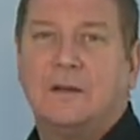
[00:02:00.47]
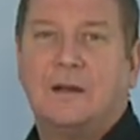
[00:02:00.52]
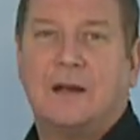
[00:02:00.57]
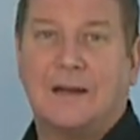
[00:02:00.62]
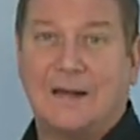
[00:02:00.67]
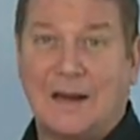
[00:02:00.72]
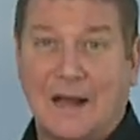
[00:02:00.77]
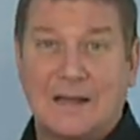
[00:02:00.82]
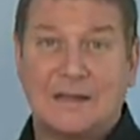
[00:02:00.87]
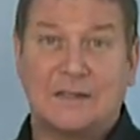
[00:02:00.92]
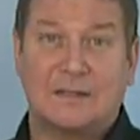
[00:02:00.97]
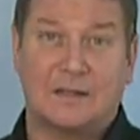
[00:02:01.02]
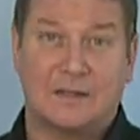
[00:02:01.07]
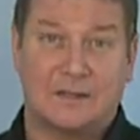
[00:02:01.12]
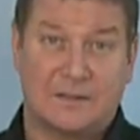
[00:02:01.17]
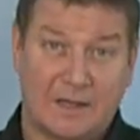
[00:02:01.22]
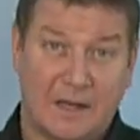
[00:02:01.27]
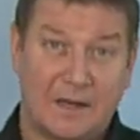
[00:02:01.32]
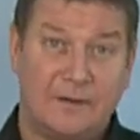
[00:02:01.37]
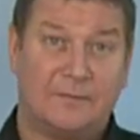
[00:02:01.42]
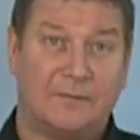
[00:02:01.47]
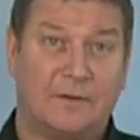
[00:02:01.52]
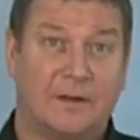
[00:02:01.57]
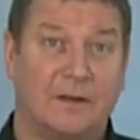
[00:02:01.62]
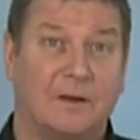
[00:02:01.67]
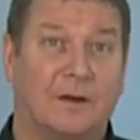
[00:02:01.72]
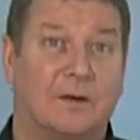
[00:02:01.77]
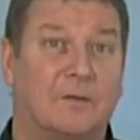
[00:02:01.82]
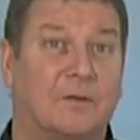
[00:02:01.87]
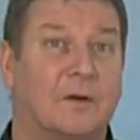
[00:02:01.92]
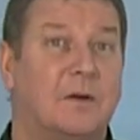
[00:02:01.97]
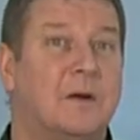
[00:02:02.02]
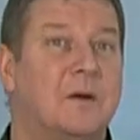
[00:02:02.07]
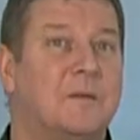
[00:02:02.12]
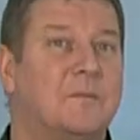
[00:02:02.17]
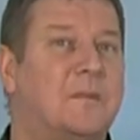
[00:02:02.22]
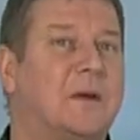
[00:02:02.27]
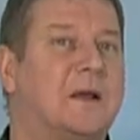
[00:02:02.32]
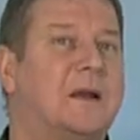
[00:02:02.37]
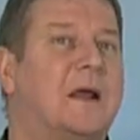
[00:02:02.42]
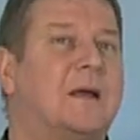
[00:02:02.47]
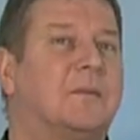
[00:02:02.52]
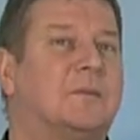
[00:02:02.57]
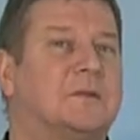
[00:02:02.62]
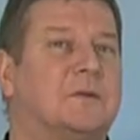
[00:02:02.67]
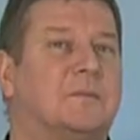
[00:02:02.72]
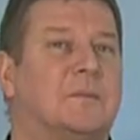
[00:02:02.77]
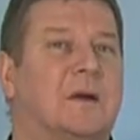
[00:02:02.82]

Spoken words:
and has the safety of being able to